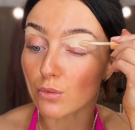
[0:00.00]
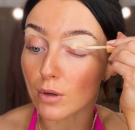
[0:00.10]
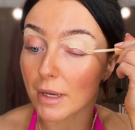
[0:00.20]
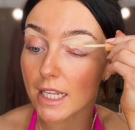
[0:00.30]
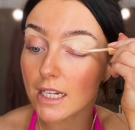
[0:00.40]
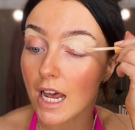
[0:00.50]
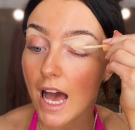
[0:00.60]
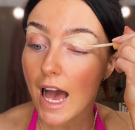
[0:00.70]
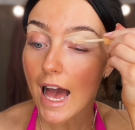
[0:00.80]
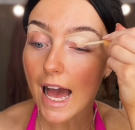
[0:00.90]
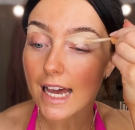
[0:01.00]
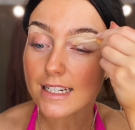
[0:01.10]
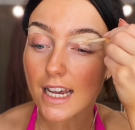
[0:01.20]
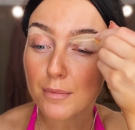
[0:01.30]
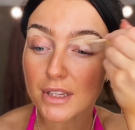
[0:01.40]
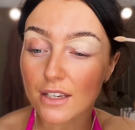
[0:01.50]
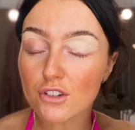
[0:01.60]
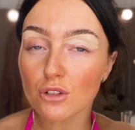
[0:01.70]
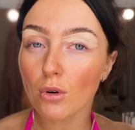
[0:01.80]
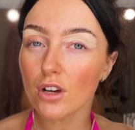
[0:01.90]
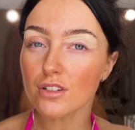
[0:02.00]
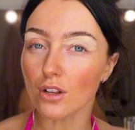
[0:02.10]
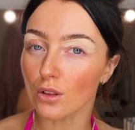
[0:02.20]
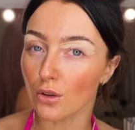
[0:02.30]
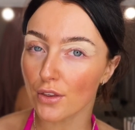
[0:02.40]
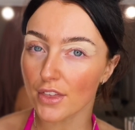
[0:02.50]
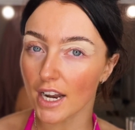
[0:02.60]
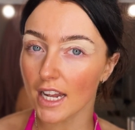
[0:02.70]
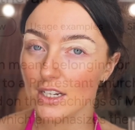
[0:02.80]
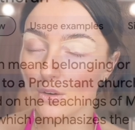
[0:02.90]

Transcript: woman and I believe she was Lutheran,